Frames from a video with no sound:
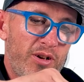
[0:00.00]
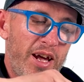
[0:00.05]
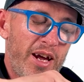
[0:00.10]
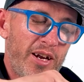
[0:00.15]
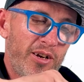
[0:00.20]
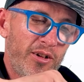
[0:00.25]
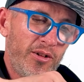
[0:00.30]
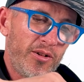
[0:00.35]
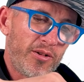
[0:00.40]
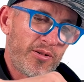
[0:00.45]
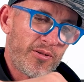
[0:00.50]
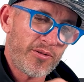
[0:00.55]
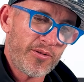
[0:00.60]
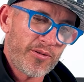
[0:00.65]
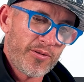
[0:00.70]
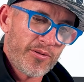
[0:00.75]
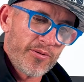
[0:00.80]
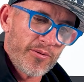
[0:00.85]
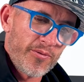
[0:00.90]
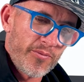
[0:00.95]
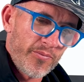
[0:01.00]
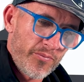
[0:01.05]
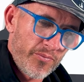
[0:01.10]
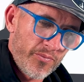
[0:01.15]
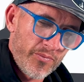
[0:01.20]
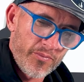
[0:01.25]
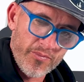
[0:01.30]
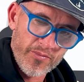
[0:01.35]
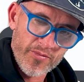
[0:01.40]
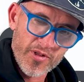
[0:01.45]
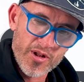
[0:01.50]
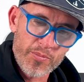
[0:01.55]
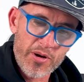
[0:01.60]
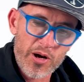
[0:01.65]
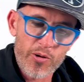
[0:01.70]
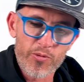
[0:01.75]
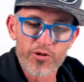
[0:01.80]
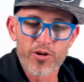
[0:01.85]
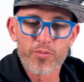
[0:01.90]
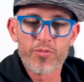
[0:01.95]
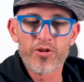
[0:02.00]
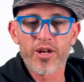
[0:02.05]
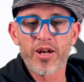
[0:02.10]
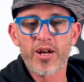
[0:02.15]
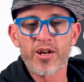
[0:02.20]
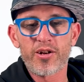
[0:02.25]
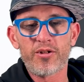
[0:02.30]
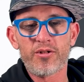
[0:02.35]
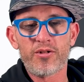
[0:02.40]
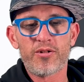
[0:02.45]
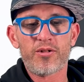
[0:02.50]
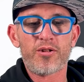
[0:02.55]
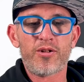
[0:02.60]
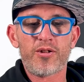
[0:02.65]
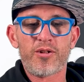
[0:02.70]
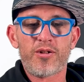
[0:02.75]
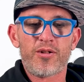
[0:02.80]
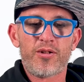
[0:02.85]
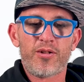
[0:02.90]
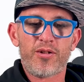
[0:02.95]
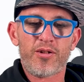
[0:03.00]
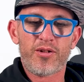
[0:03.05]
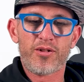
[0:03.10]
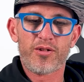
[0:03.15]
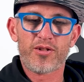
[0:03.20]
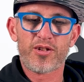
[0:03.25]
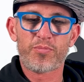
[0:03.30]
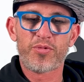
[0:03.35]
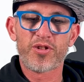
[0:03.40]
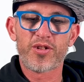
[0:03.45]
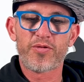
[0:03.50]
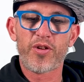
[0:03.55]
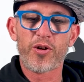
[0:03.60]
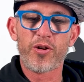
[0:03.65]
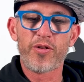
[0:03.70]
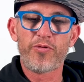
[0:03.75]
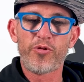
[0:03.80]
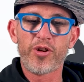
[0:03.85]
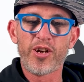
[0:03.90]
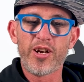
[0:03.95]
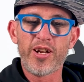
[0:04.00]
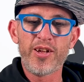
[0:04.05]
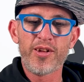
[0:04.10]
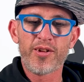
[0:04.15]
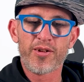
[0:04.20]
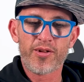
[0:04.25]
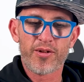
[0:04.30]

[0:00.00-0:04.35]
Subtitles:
handle. The power knob on the handle spins very freely,